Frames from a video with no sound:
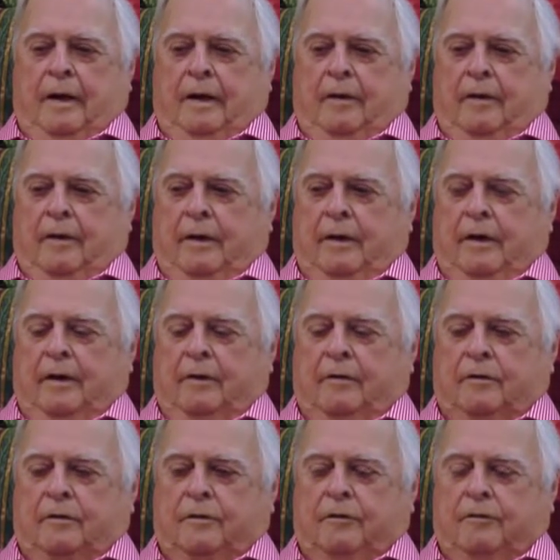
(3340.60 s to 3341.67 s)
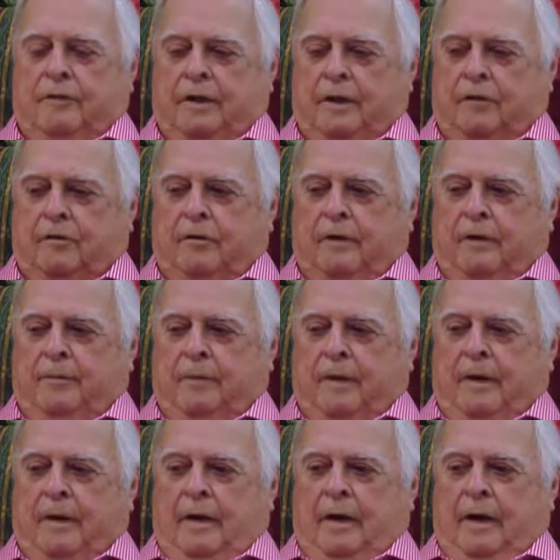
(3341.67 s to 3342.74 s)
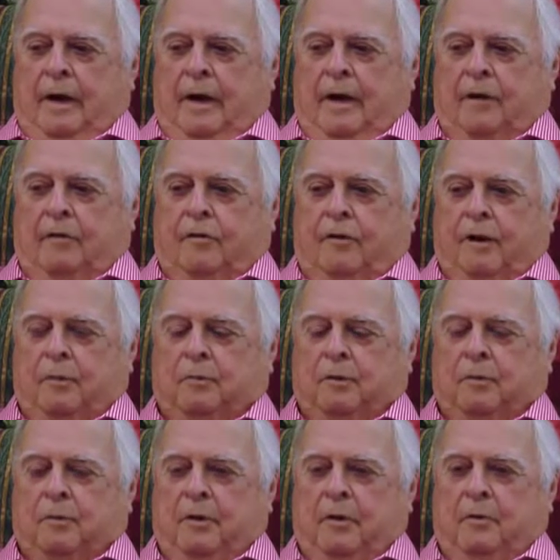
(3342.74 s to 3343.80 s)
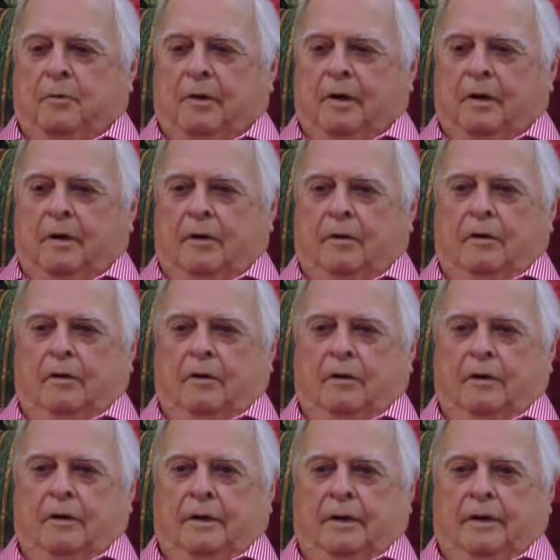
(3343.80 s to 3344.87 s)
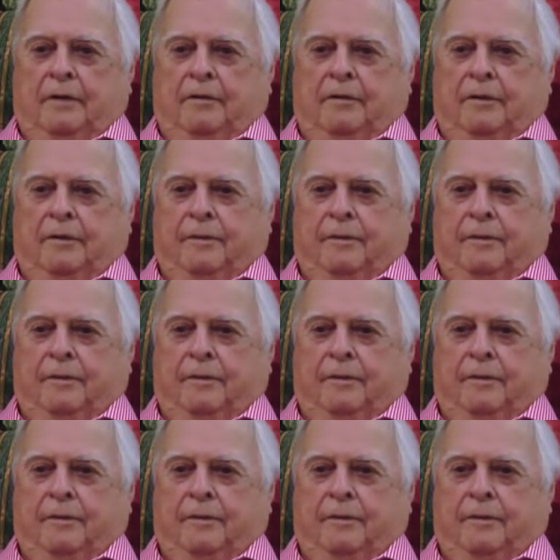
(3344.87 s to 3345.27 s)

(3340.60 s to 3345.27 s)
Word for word: and the eagles of victory had crept upon my laurel leaves.